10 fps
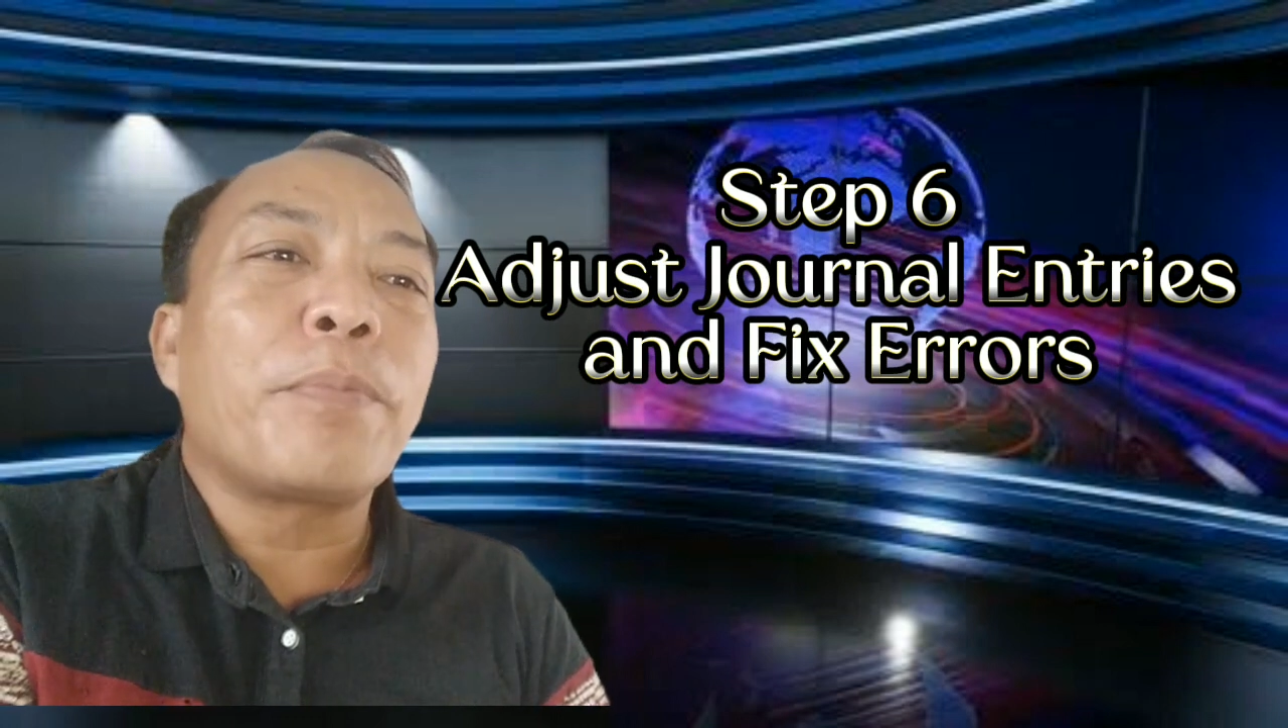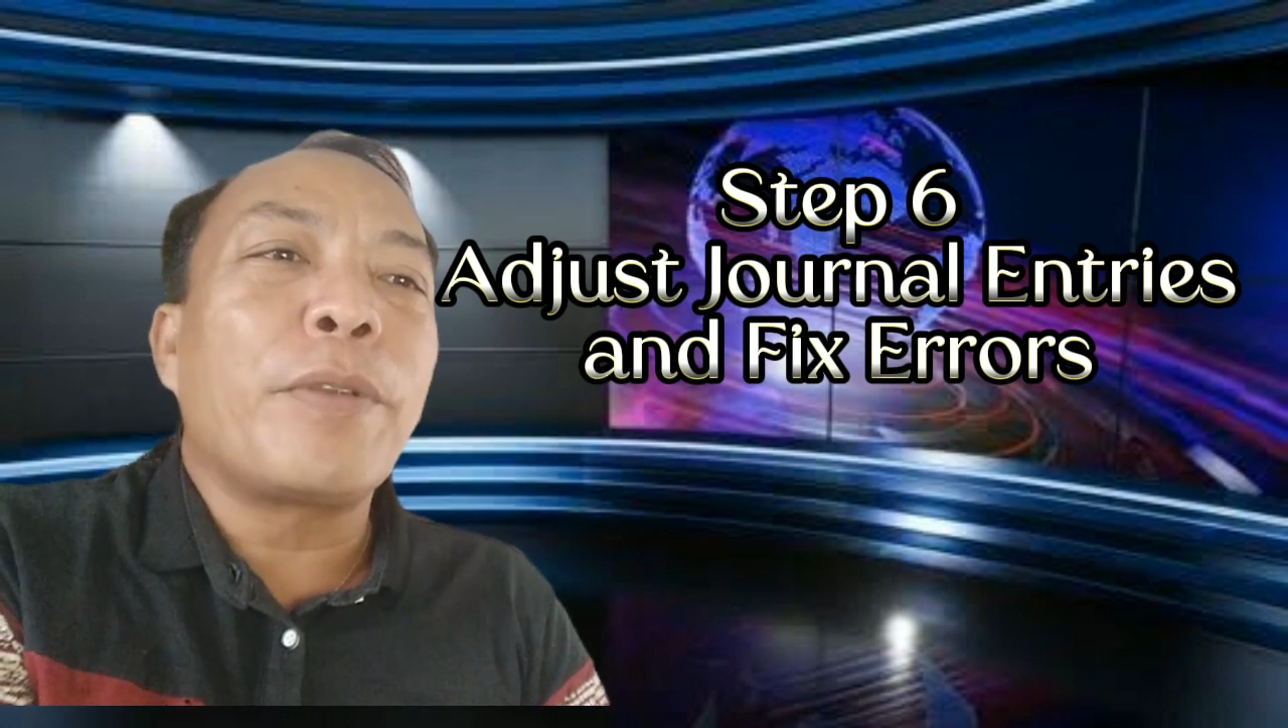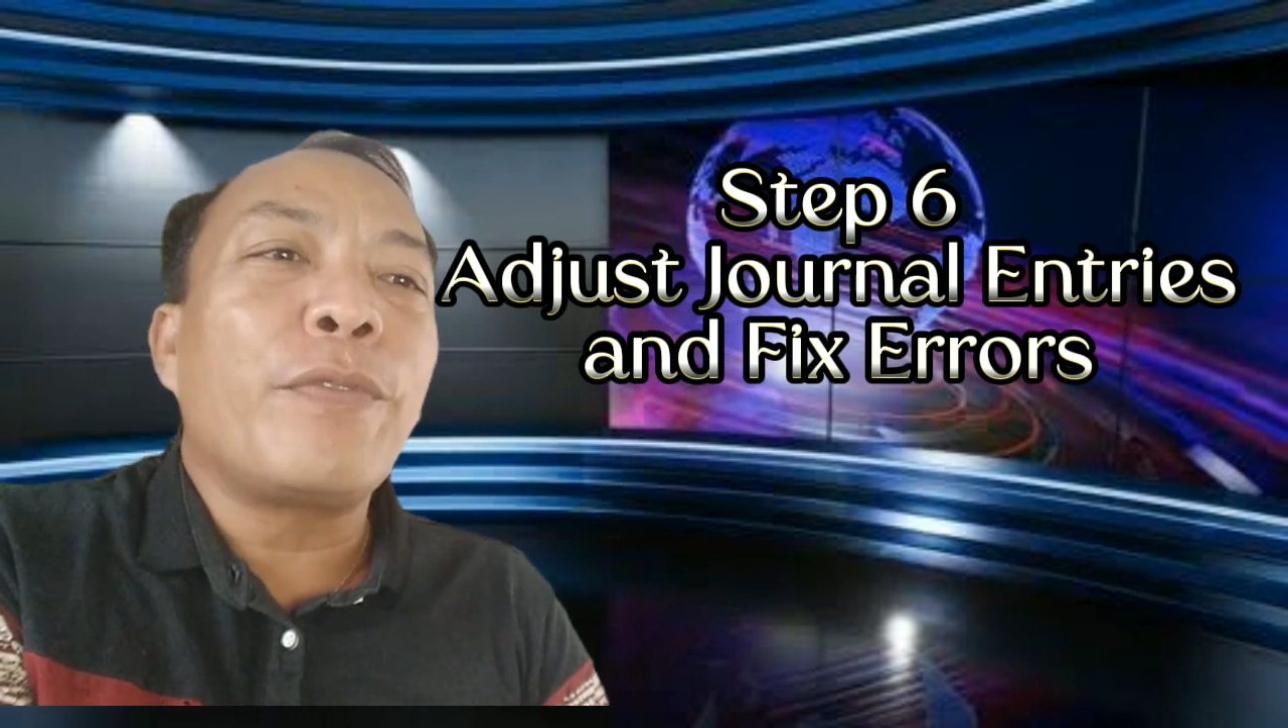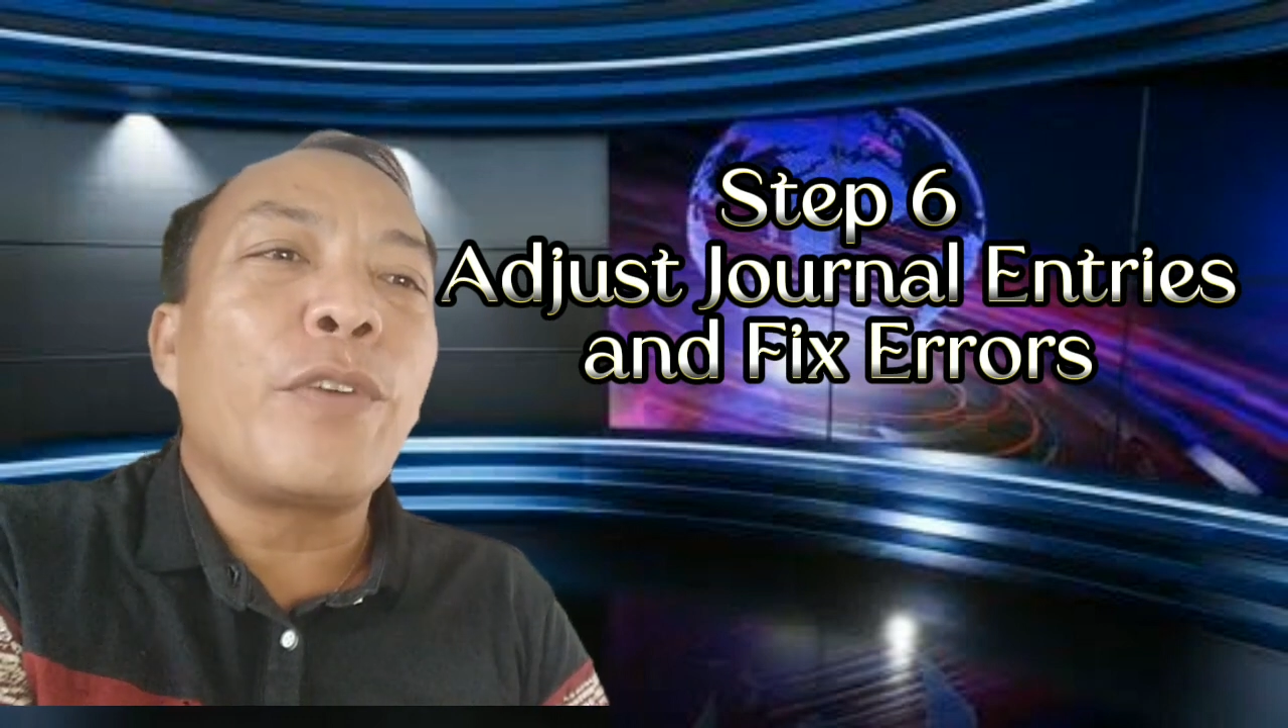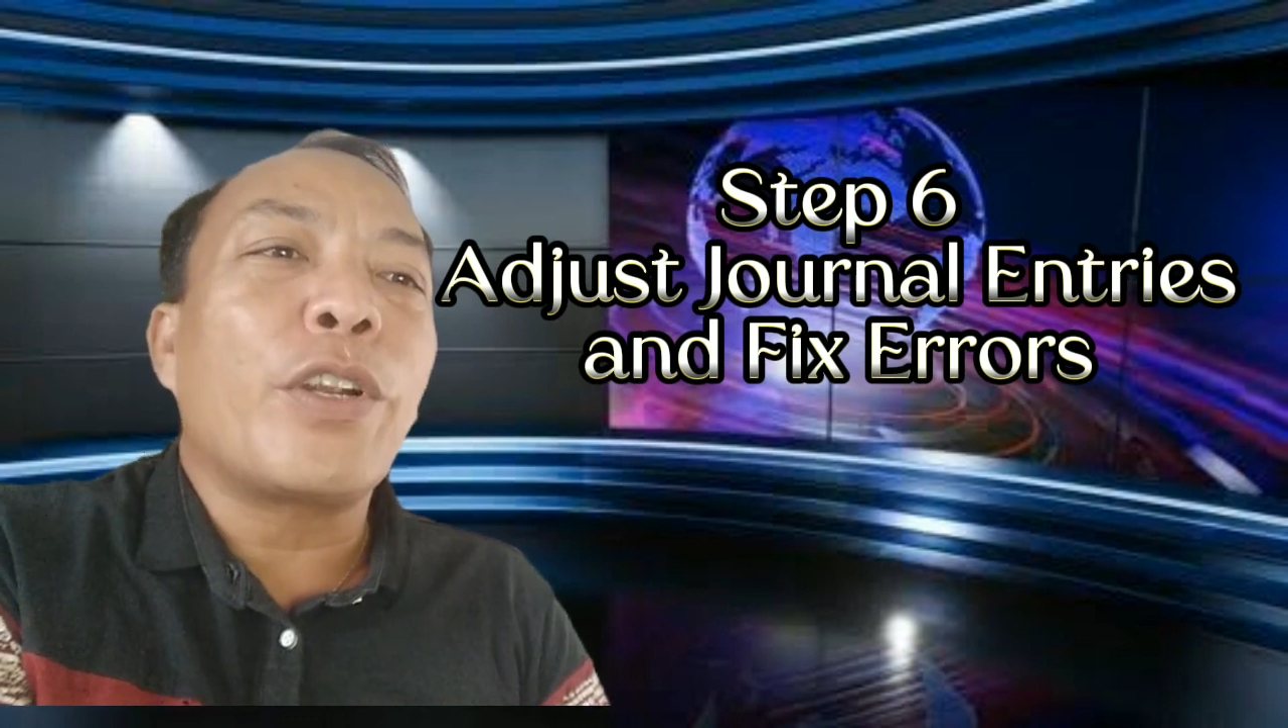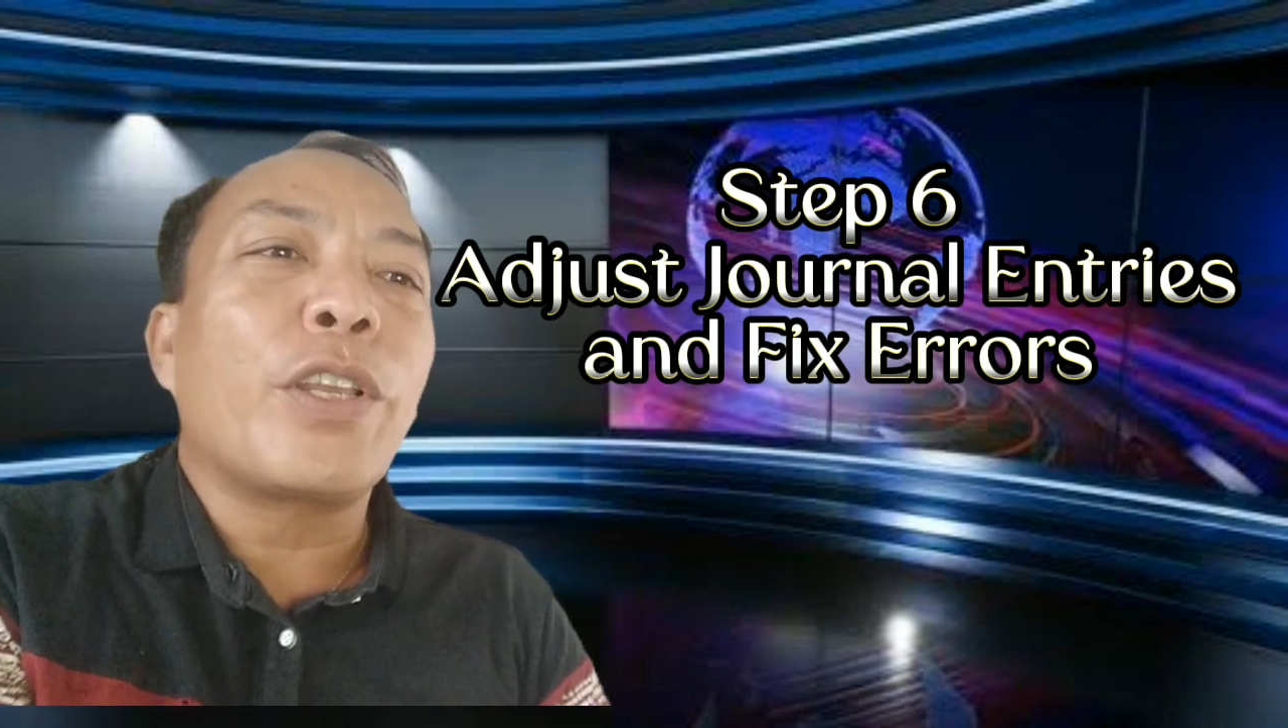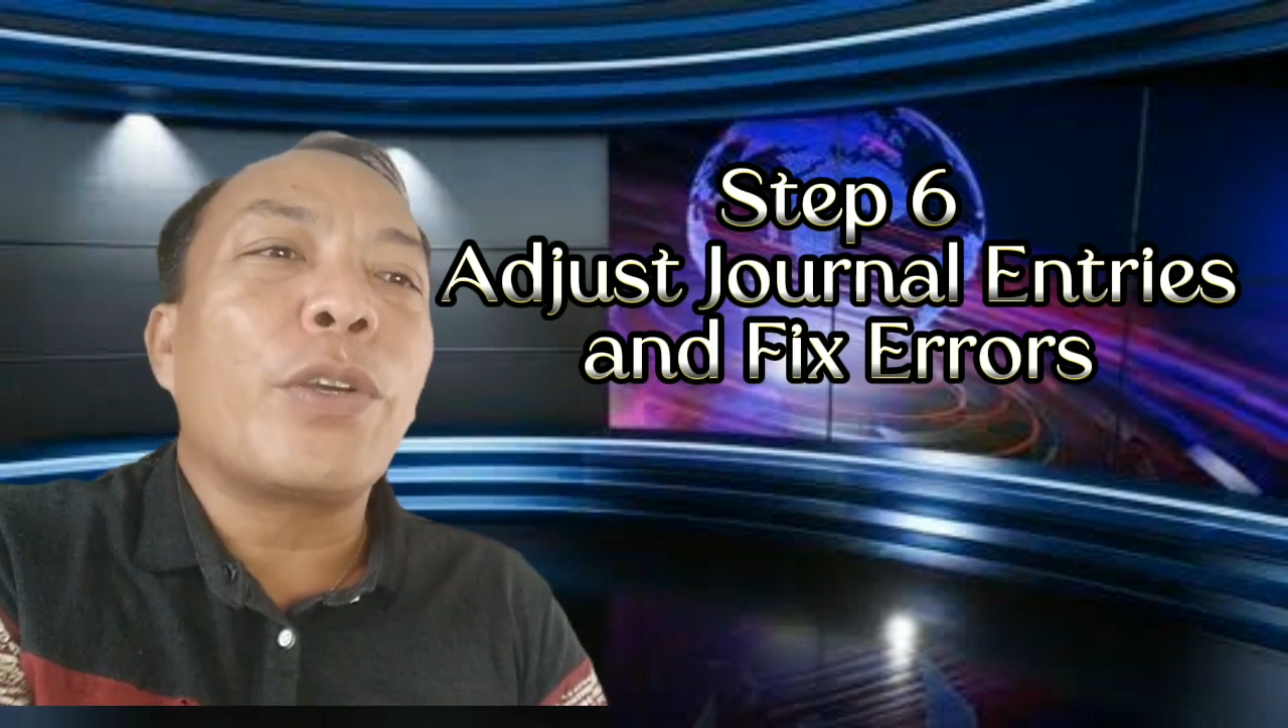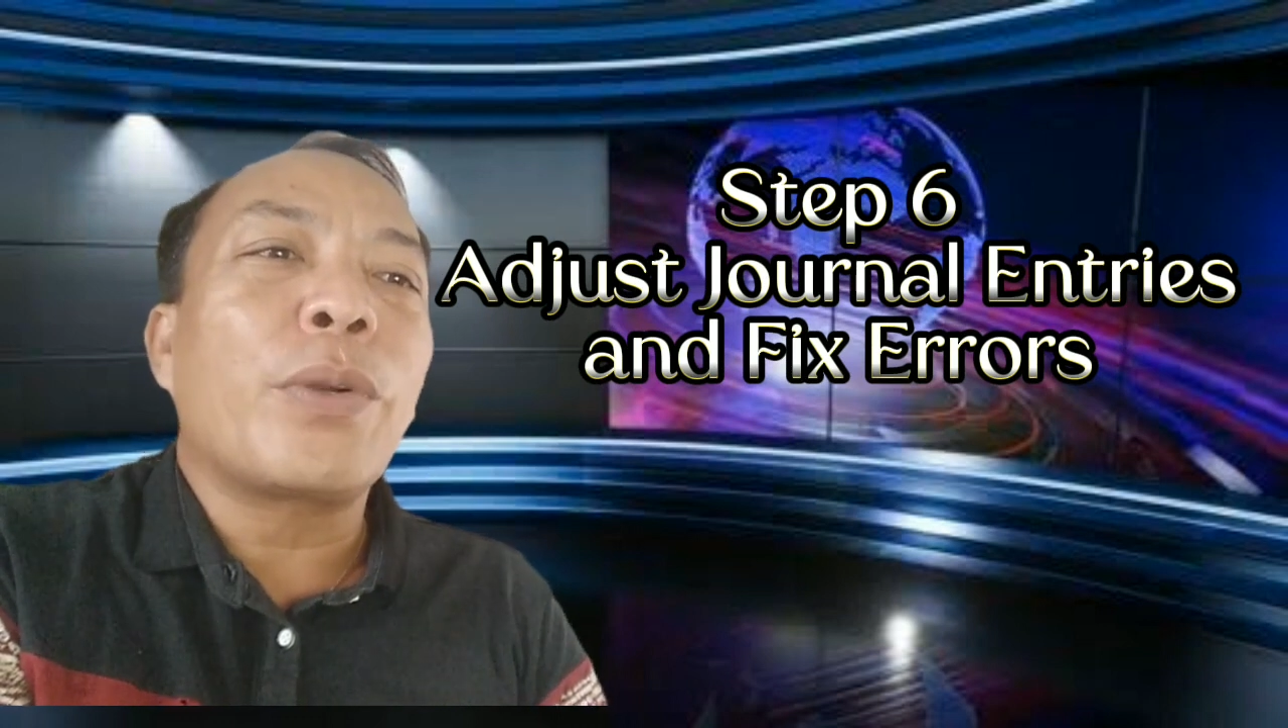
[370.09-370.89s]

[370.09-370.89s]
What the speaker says: before you